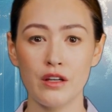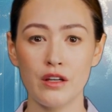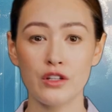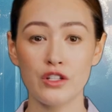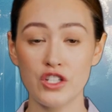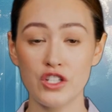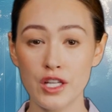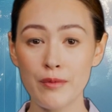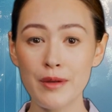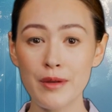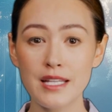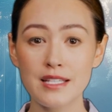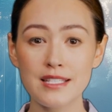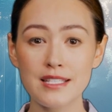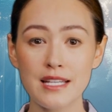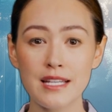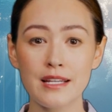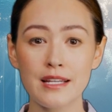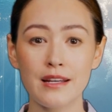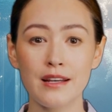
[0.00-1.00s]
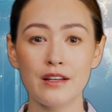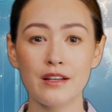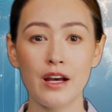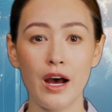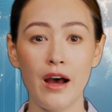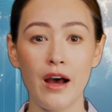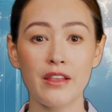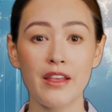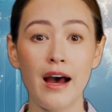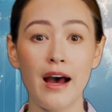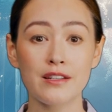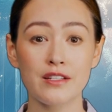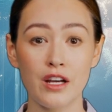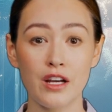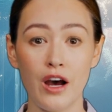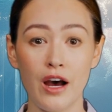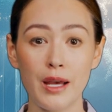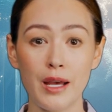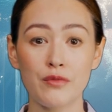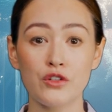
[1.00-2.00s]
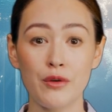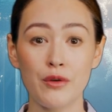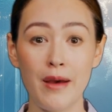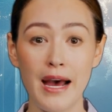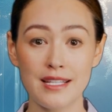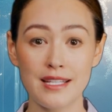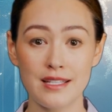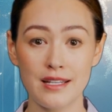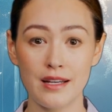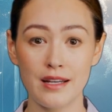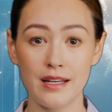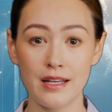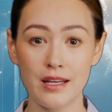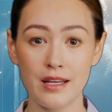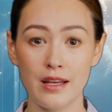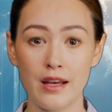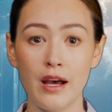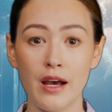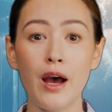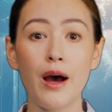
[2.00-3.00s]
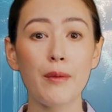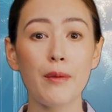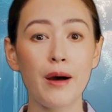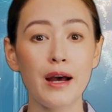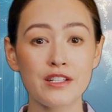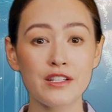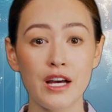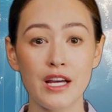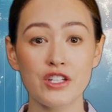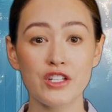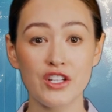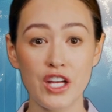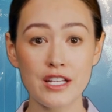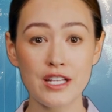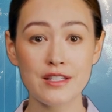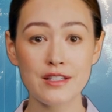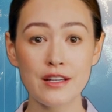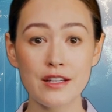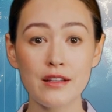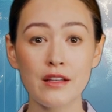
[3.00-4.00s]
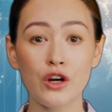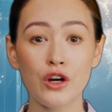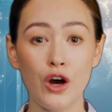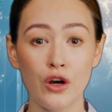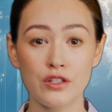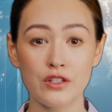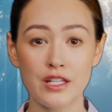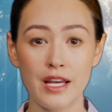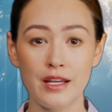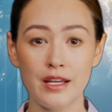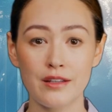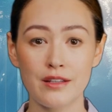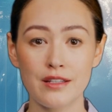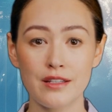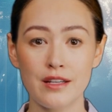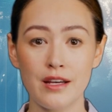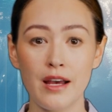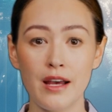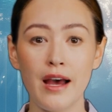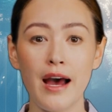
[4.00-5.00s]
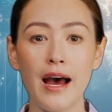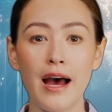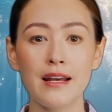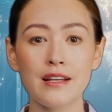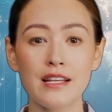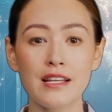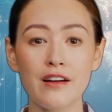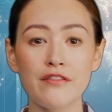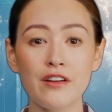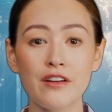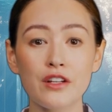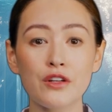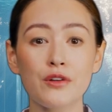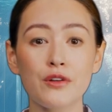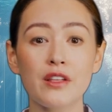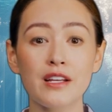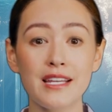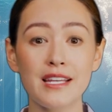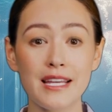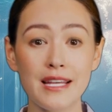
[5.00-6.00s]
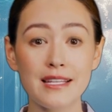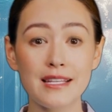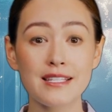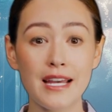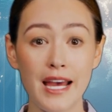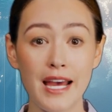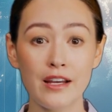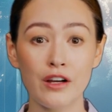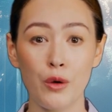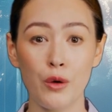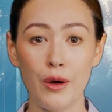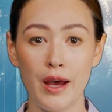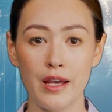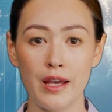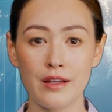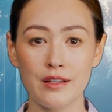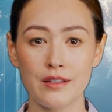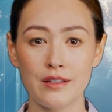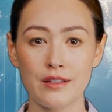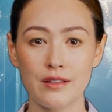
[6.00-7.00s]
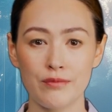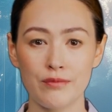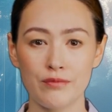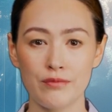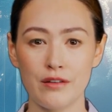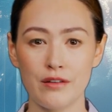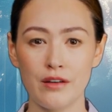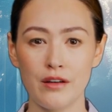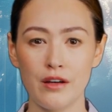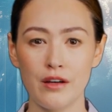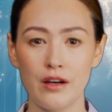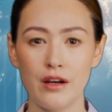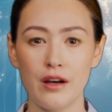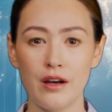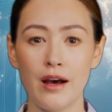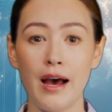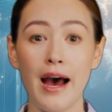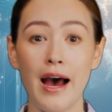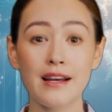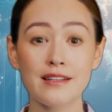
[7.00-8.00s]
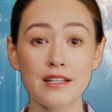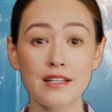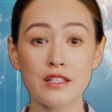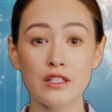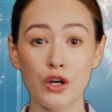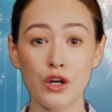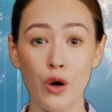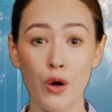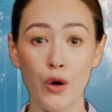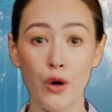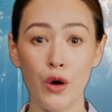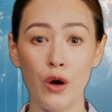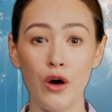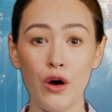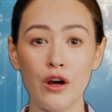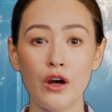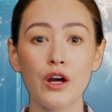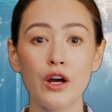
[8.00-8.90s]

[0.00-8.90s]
GPT can cut that time dramatically by digesting the content and giving you the key takeaways. At its core,